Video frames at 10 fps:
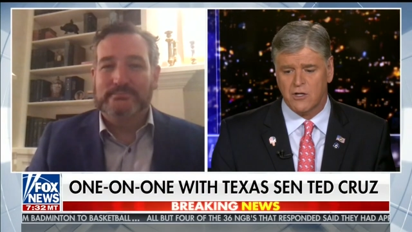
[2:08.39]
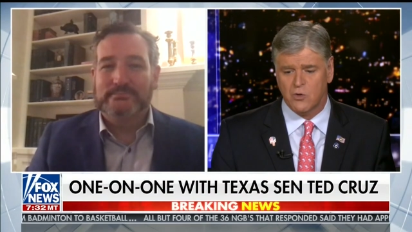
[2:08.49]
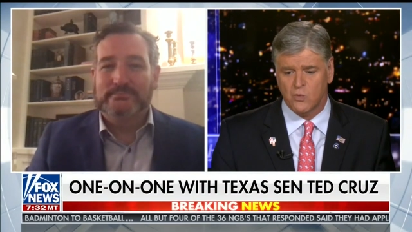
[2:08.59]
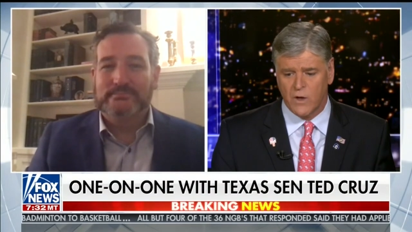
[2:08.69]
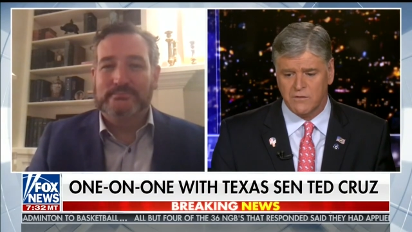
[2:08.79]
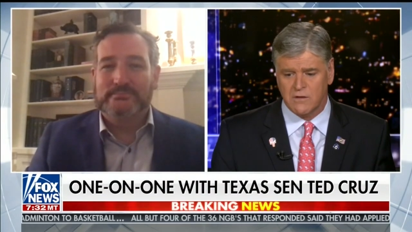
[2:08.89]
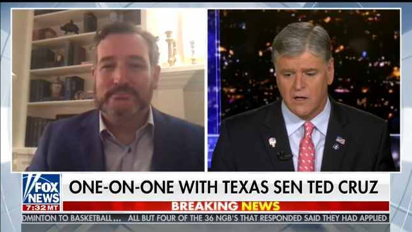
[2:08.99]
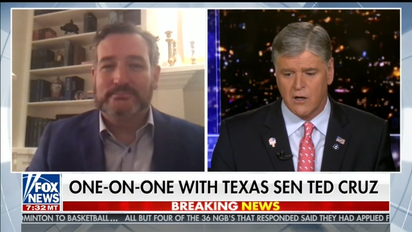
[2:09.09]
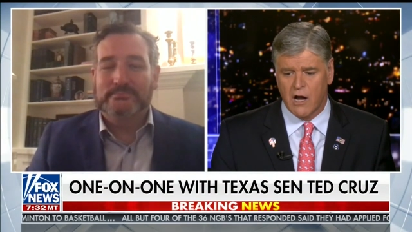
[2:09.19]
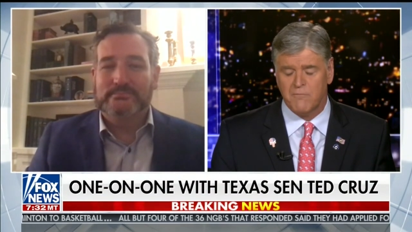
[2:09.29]
Speaker 1: that you went
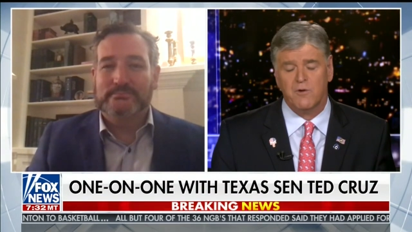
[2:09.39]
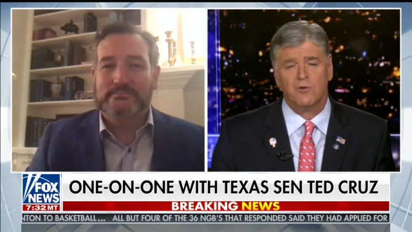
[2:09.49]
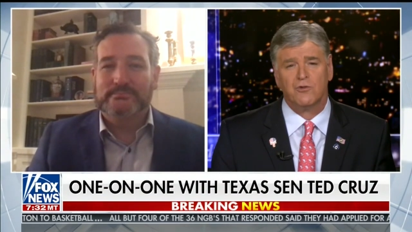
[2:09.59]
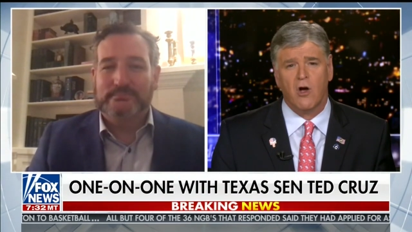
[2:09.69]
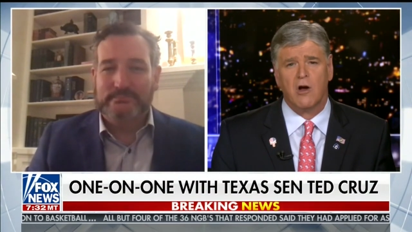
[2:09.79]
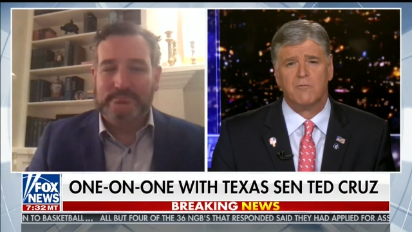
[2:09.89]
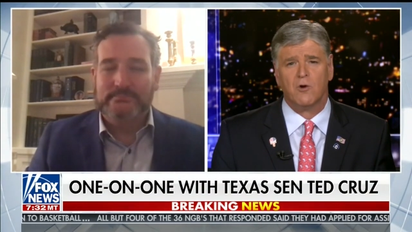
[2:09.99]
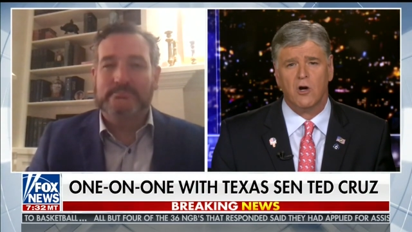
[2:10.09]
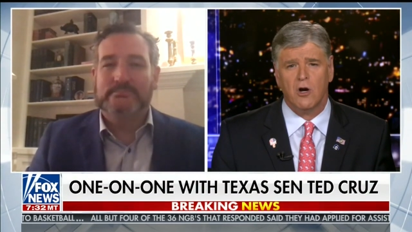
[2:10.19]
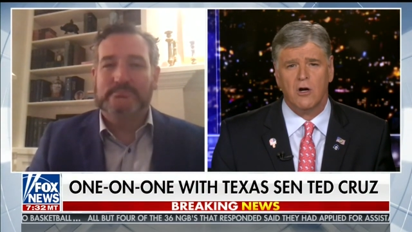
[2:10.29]
there. I feel sorry
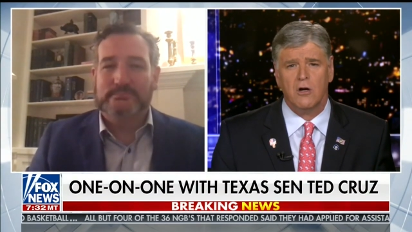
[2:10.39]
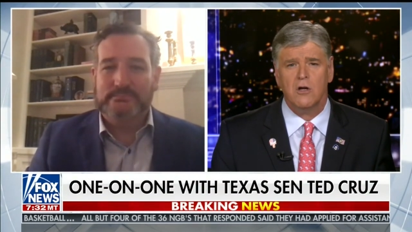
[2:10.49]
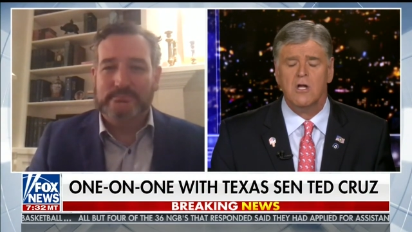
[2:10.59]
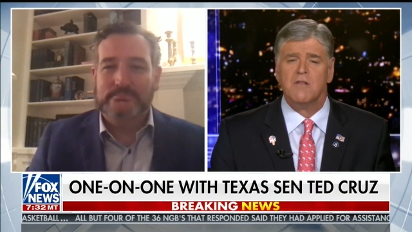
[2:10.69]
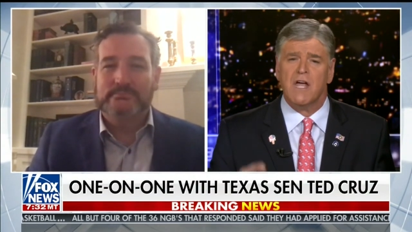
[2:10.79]
for her.